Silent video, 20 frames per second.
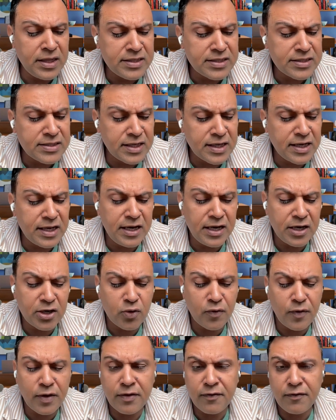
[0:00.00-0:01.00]
this is again
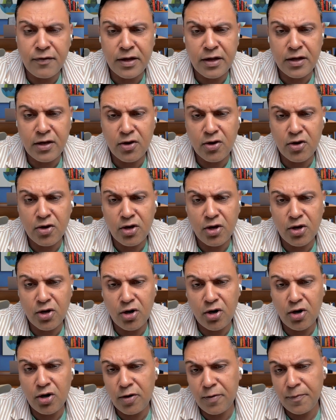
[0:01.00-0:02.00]
lead to when
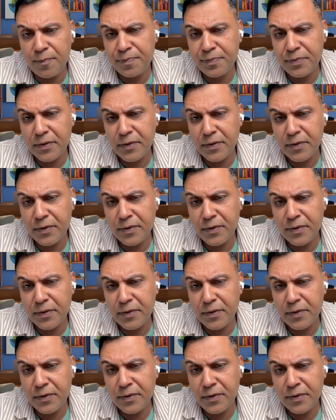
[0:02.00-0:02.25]
you're